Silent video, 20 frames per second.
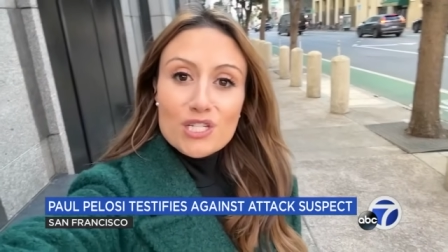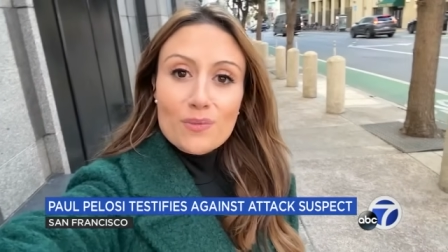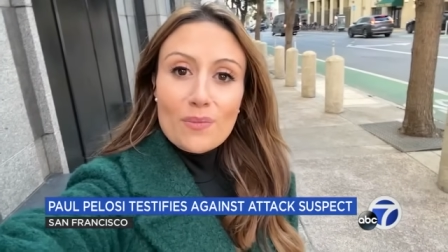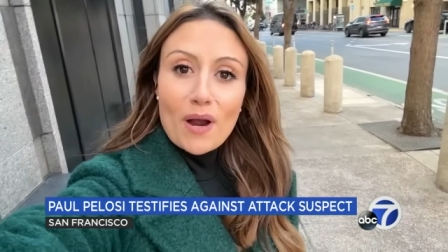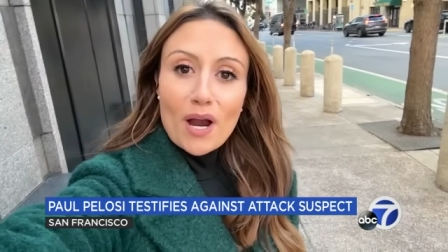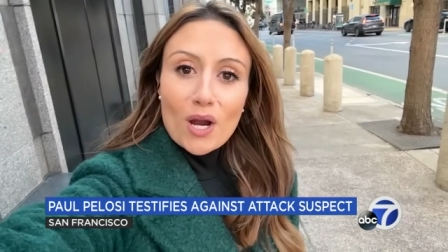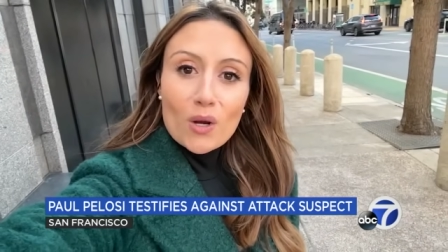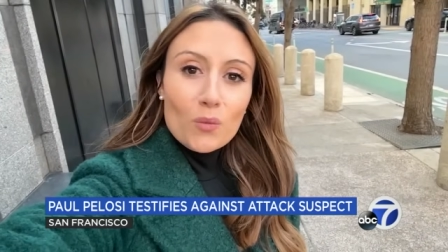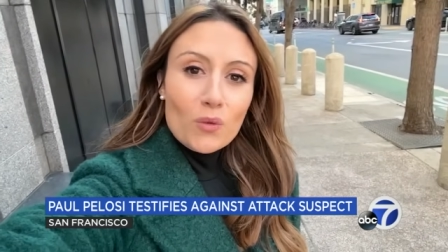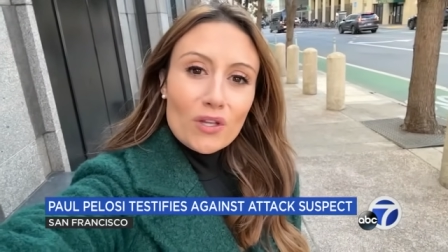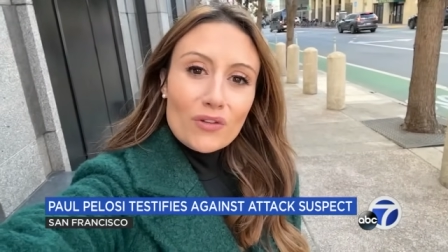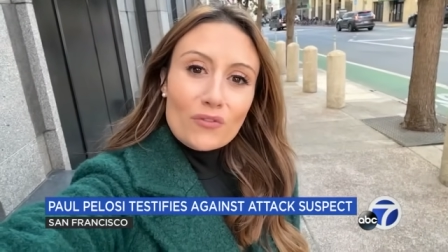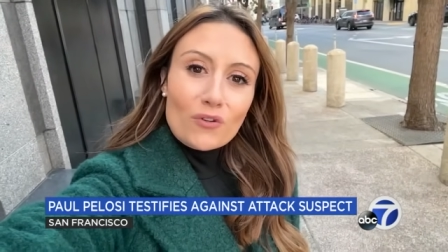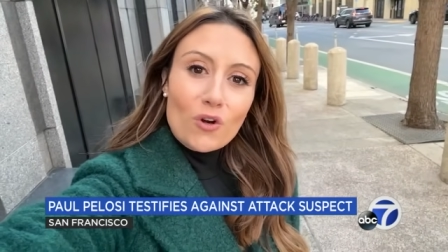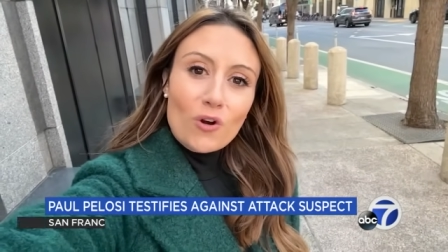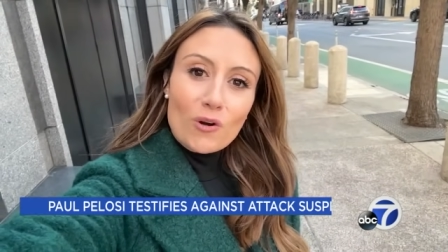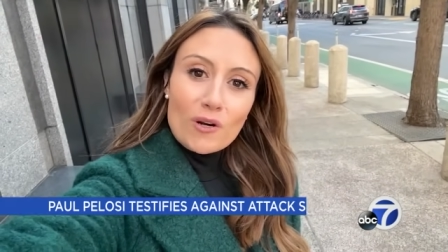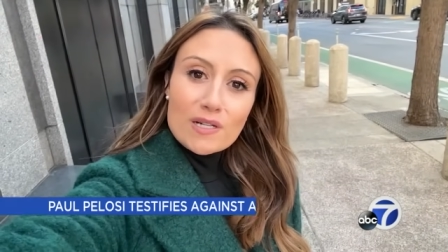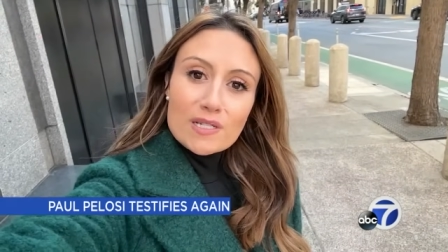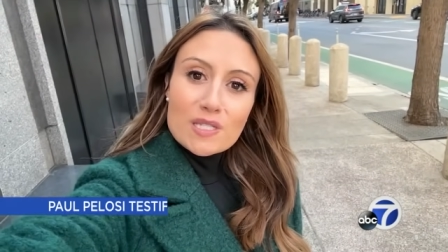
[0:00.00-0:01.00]
tomorrow. We'll, of
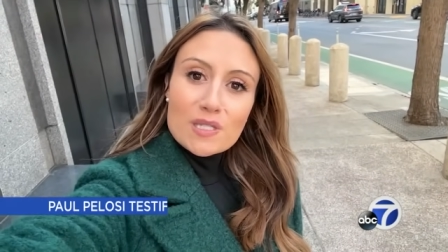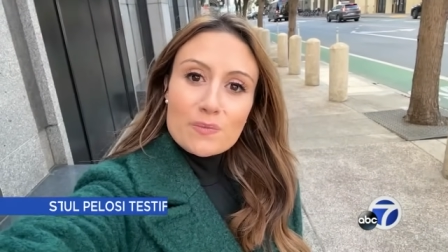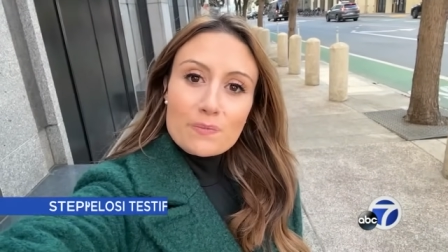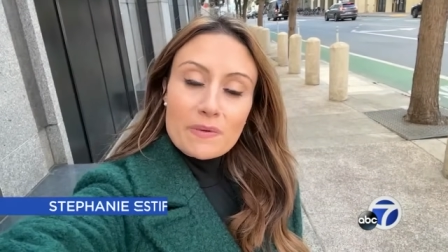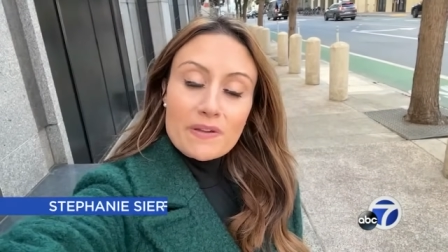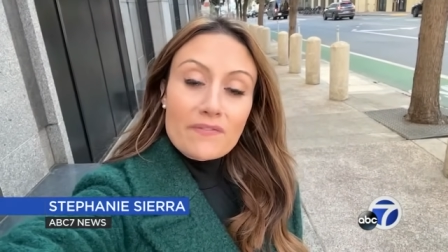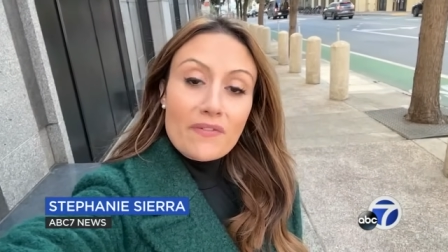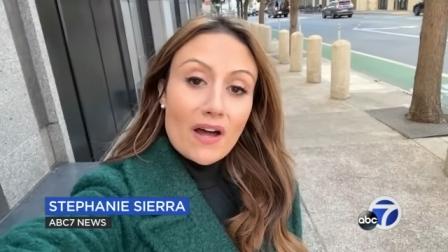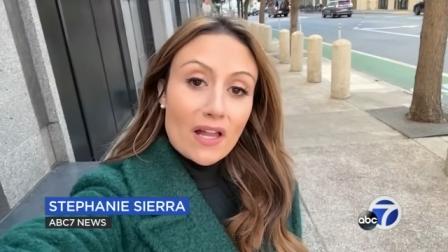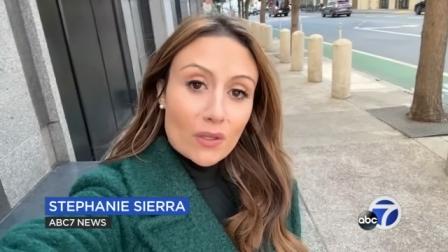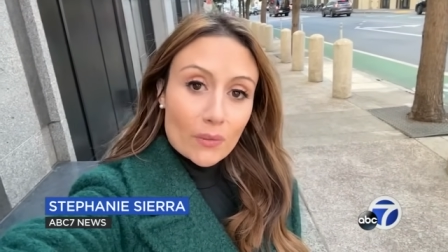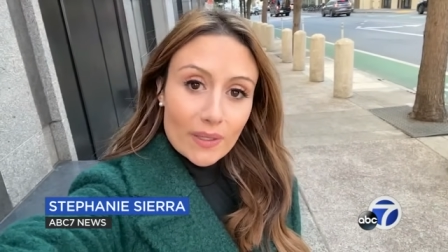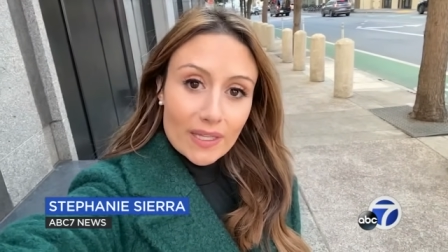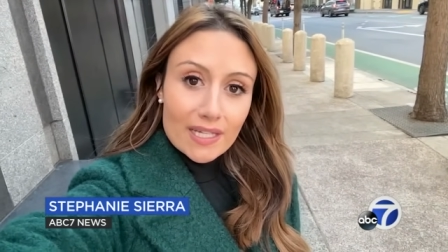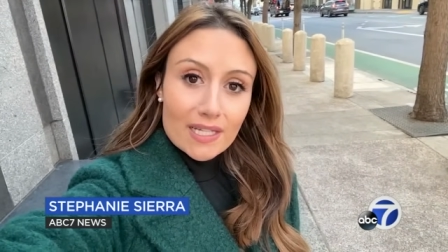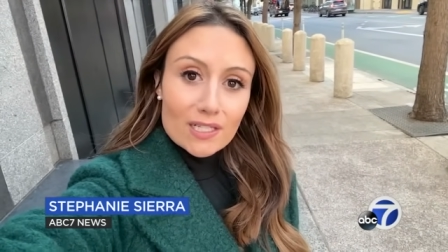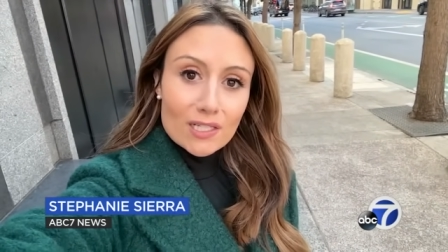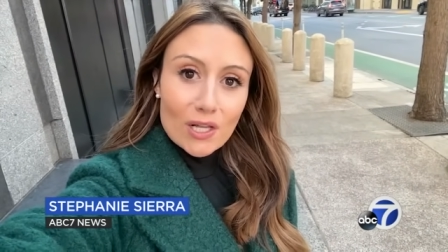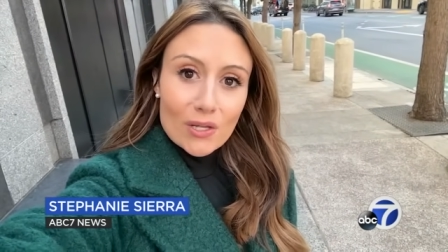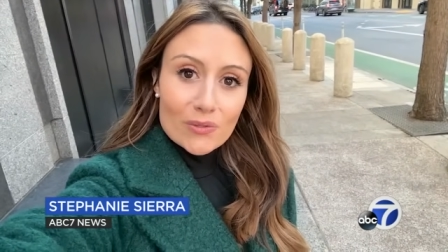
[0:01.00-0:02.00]
course, be following
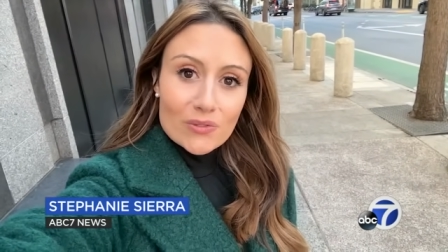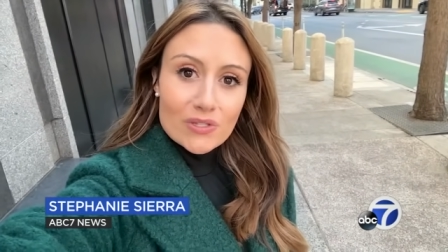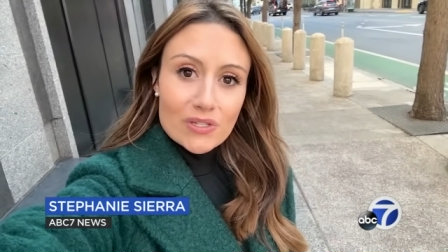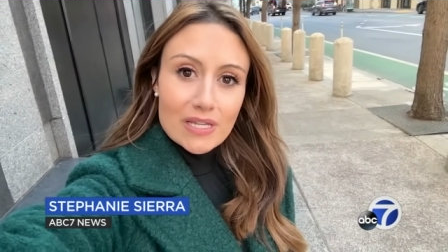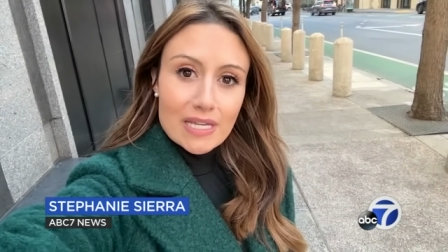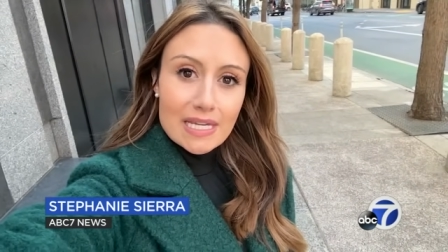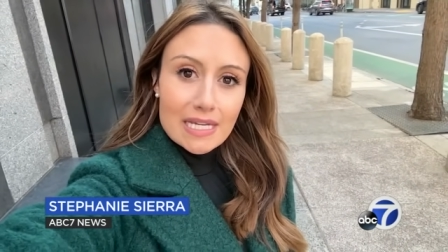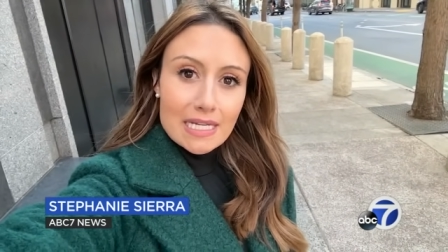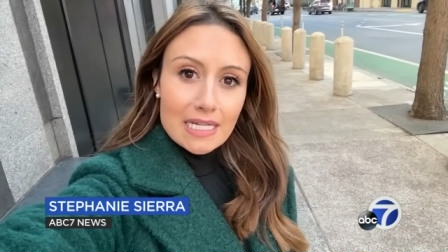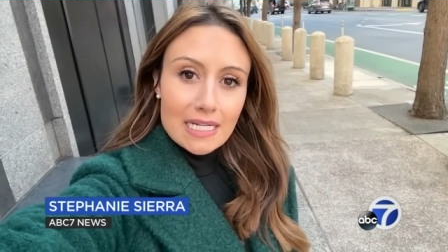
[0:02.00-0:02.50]
it closely.